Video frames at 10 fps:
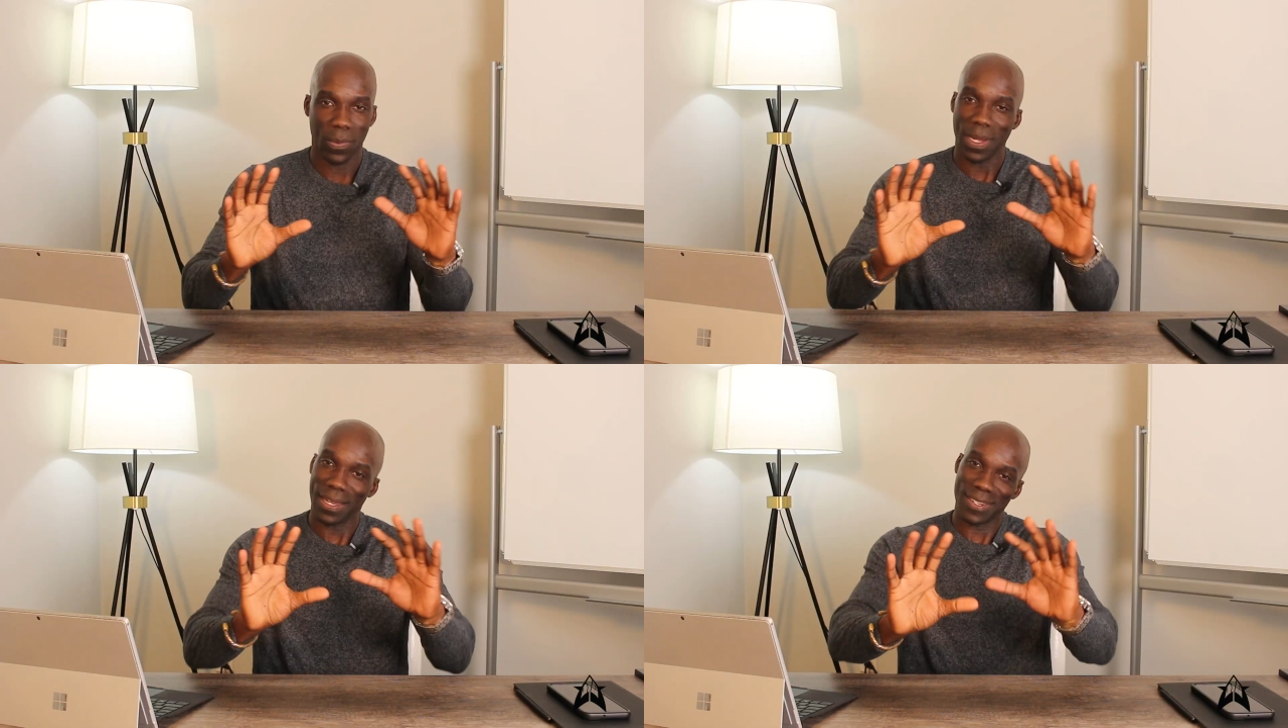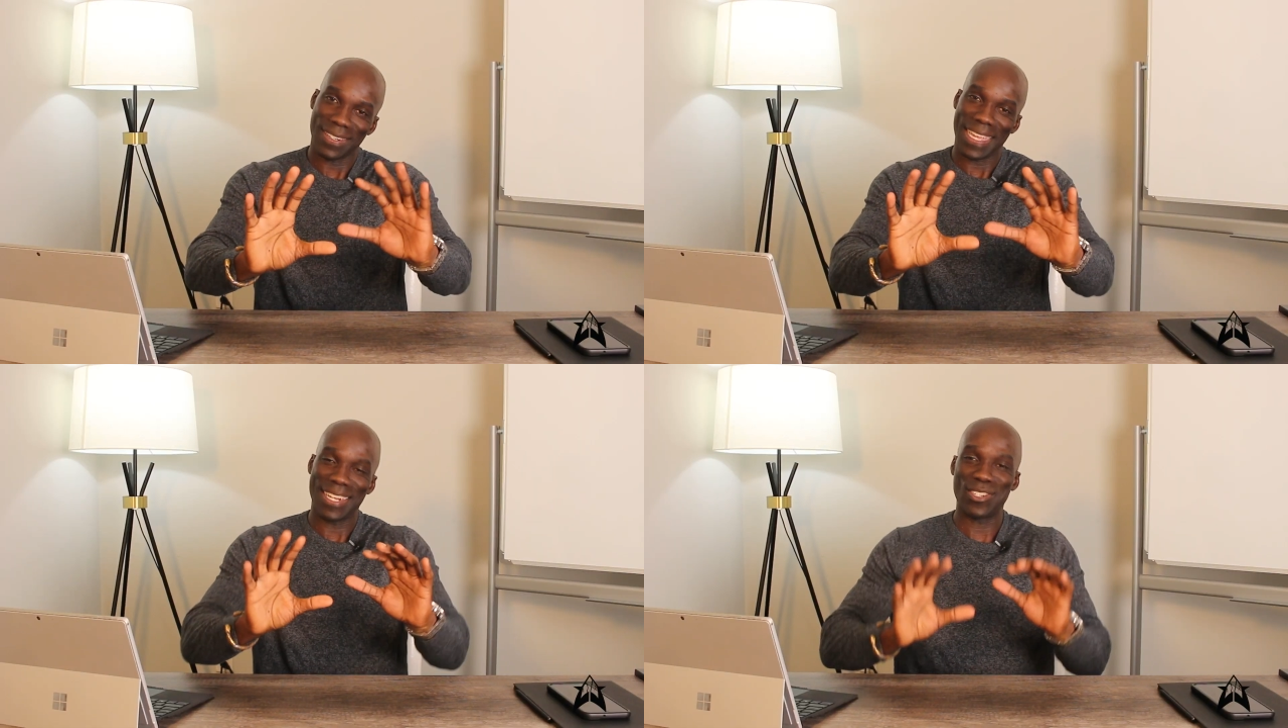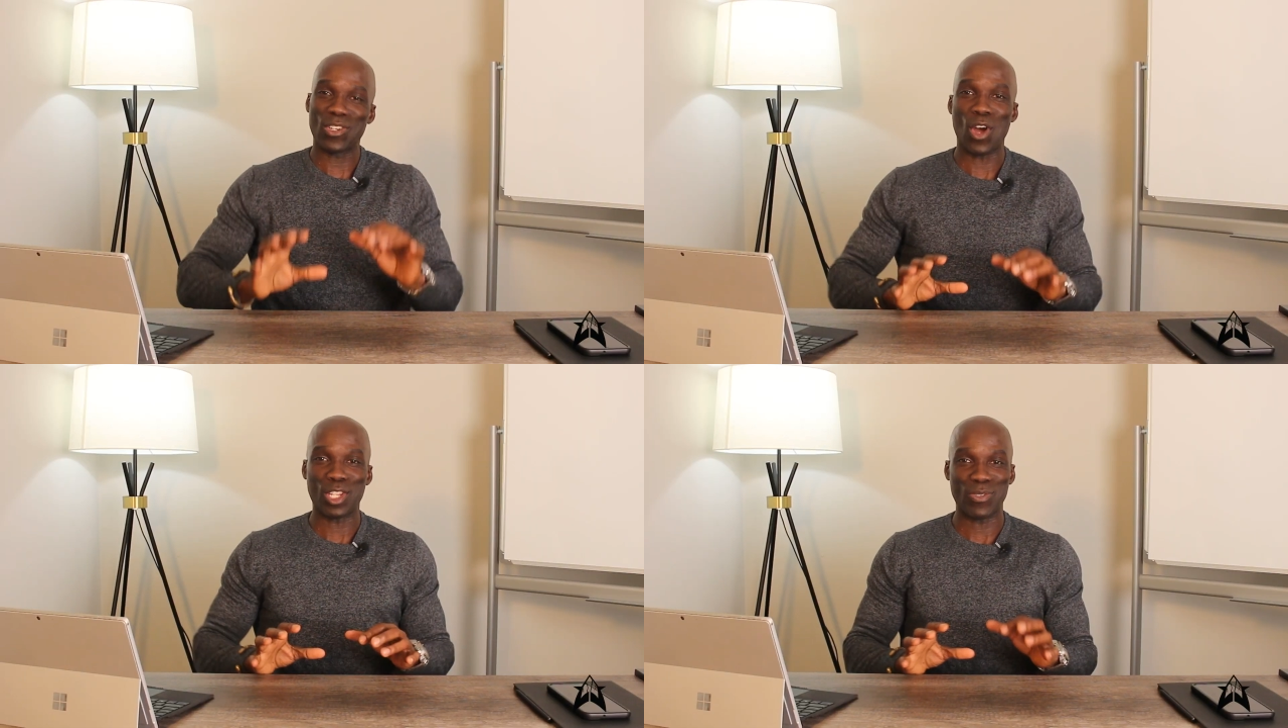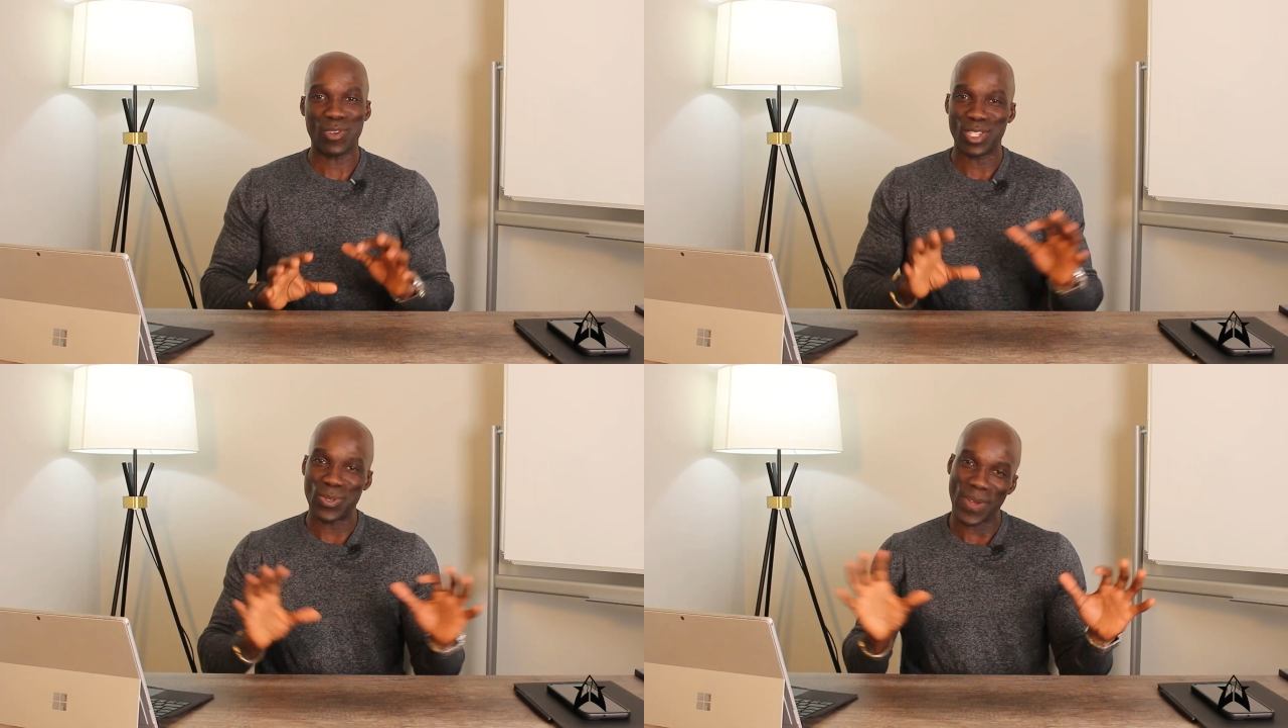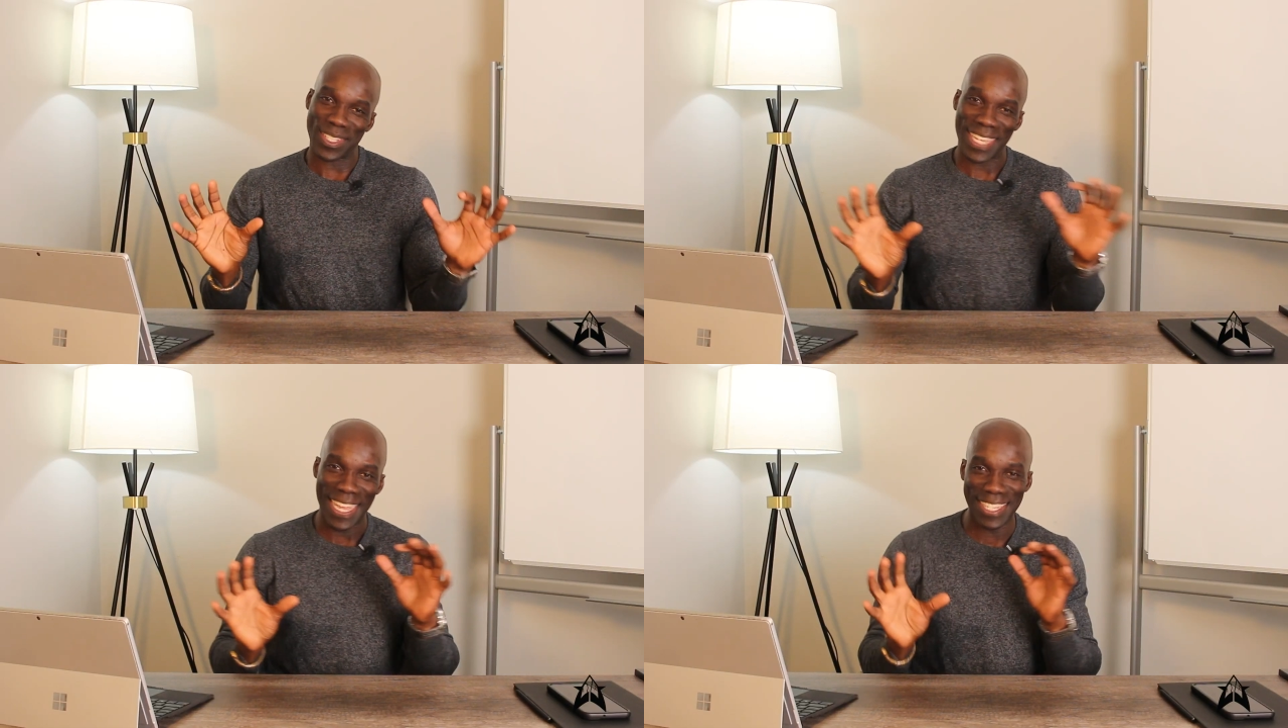not going to get into the controversy about
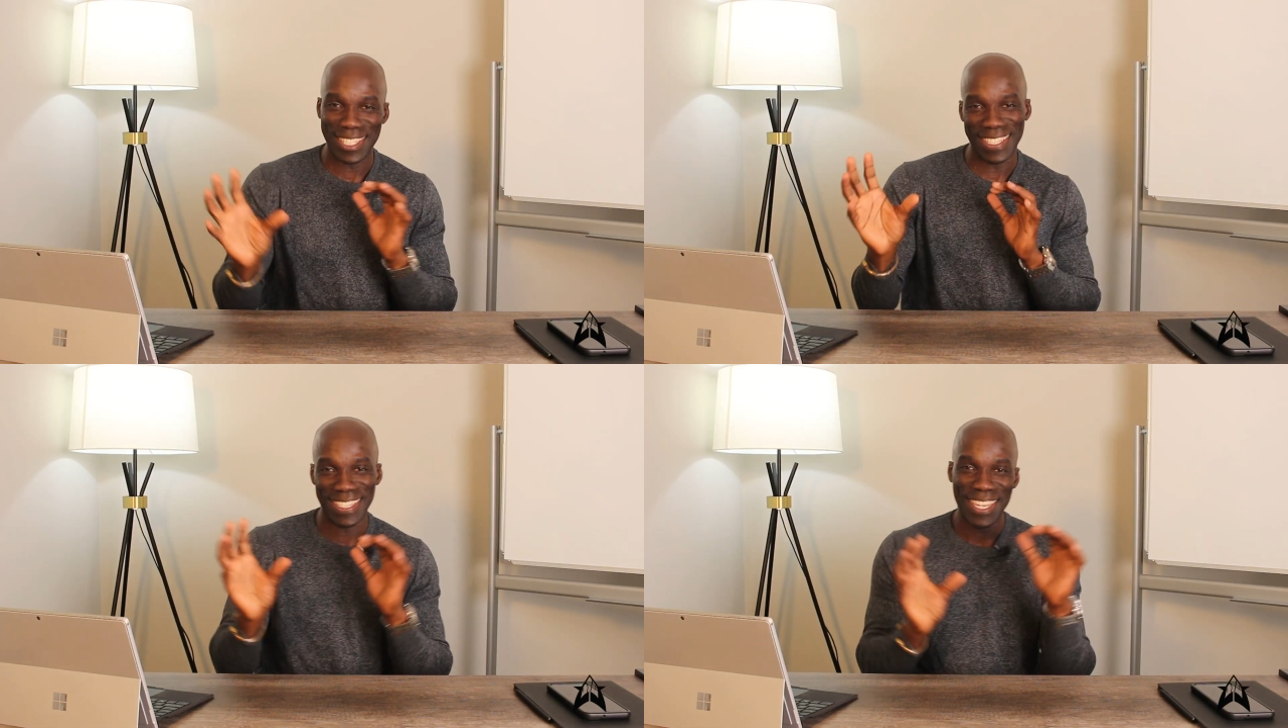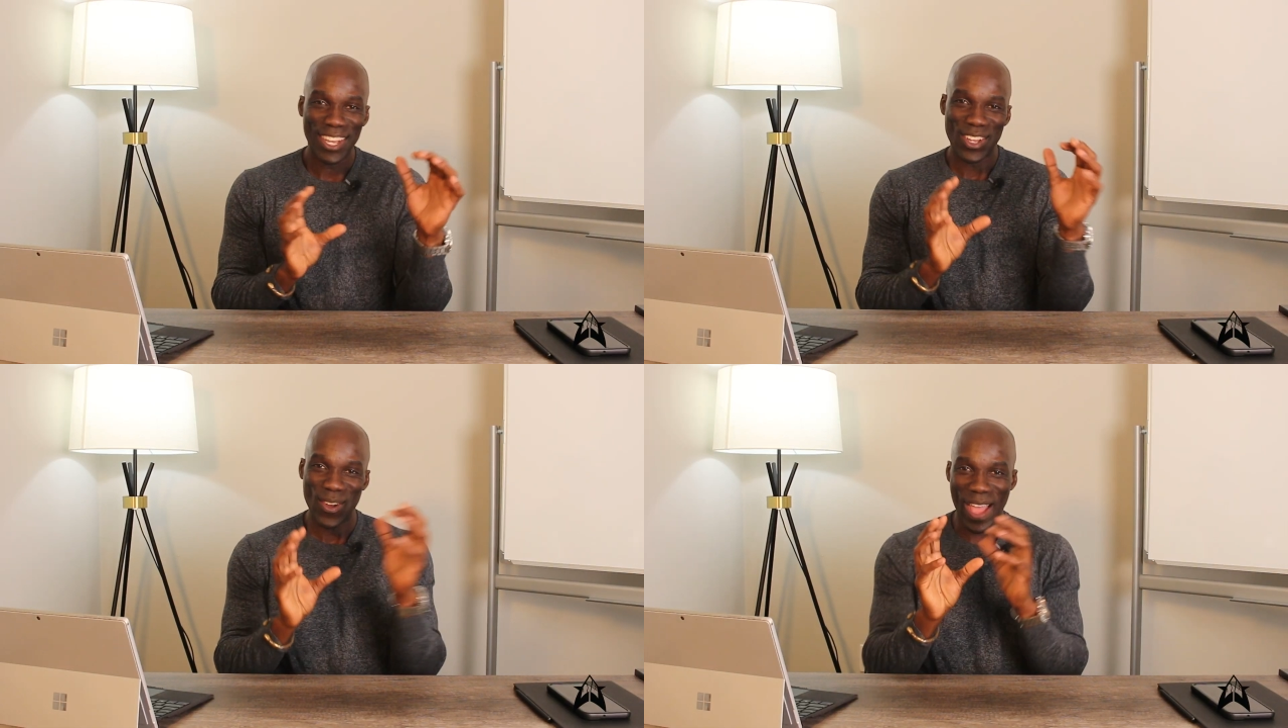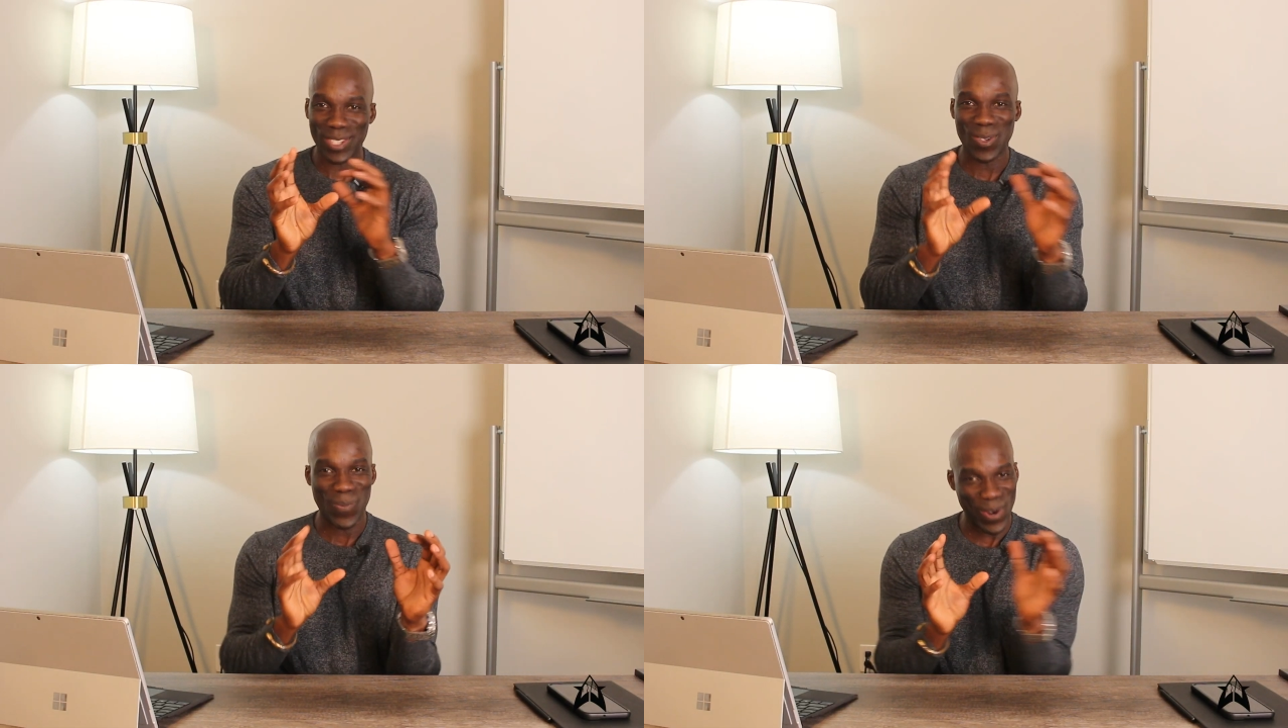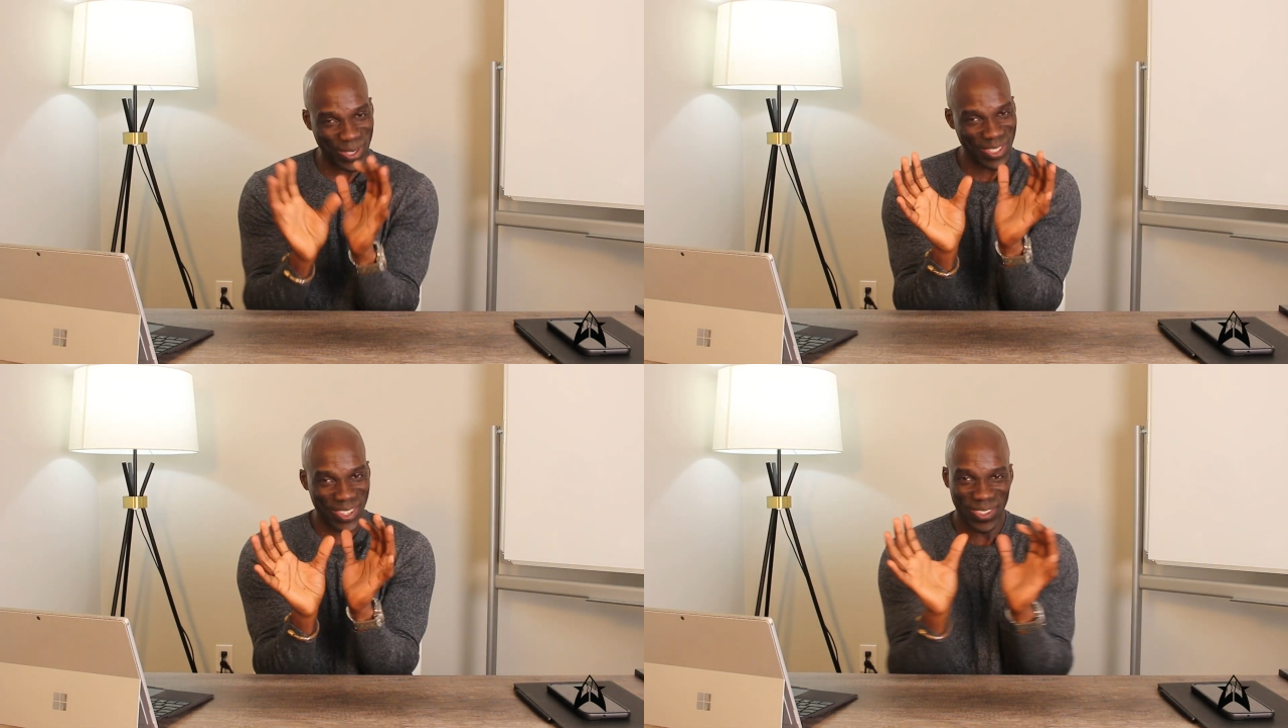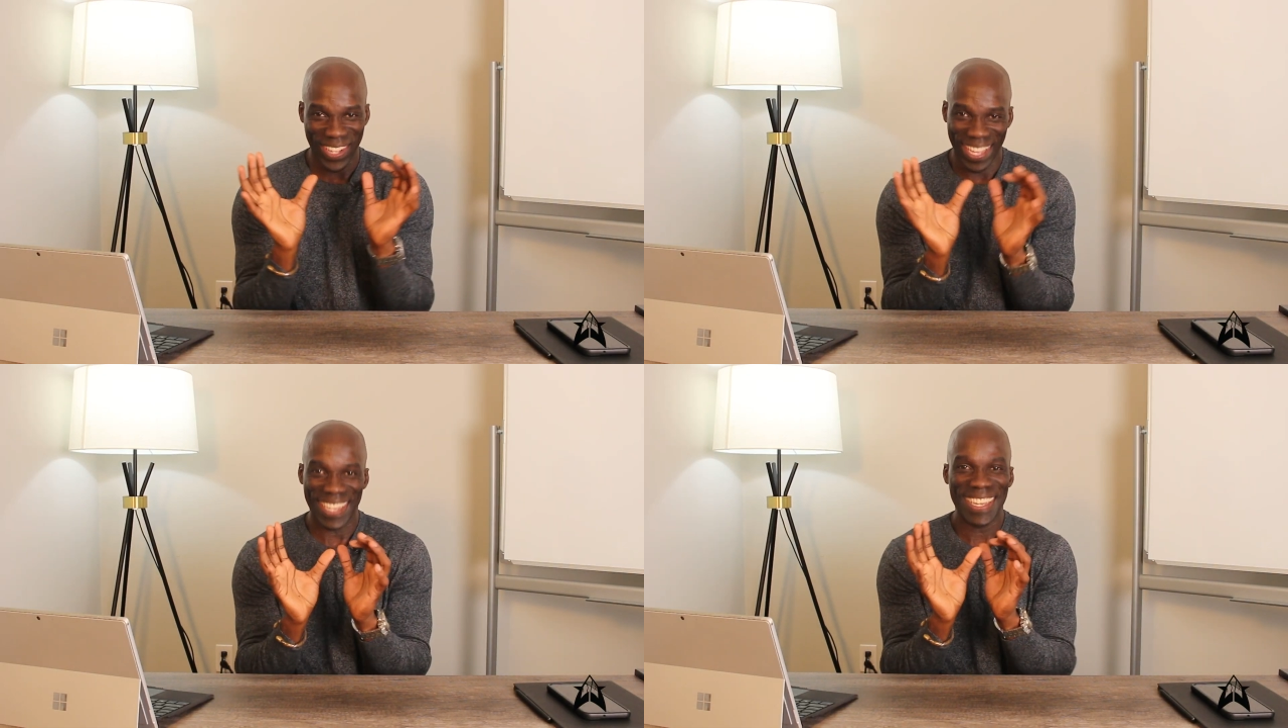changing your actual person,
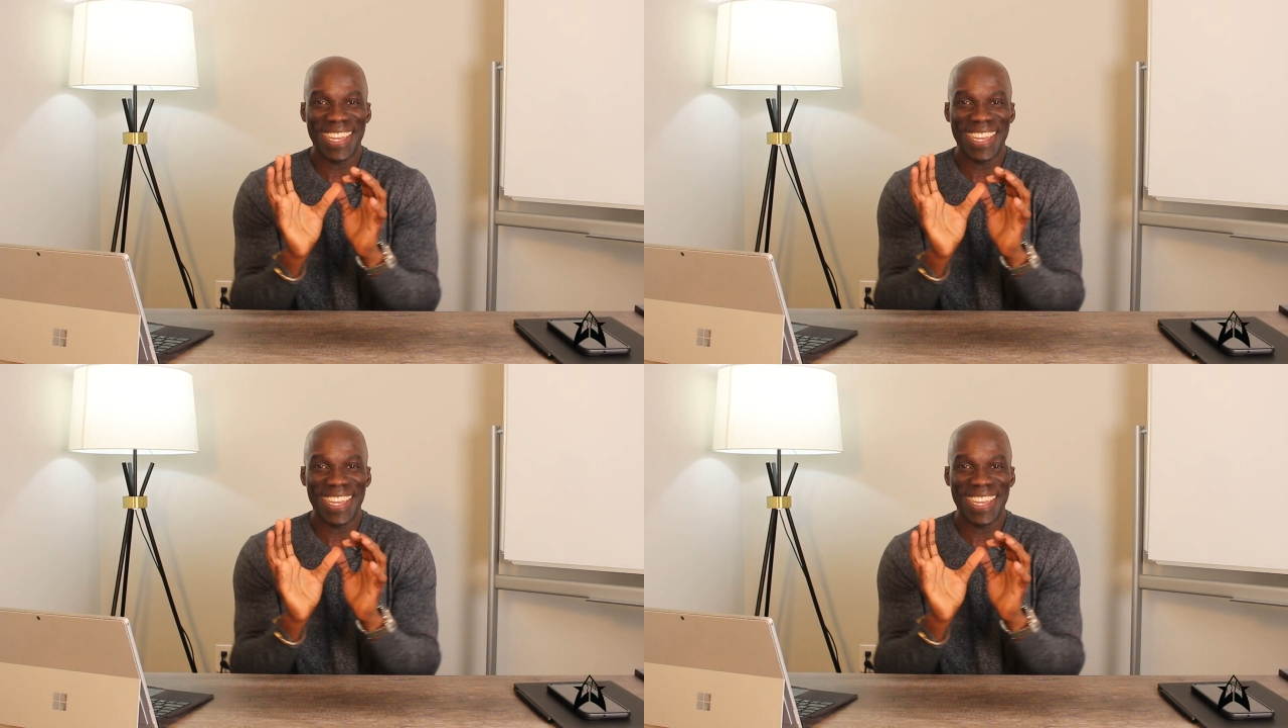okay?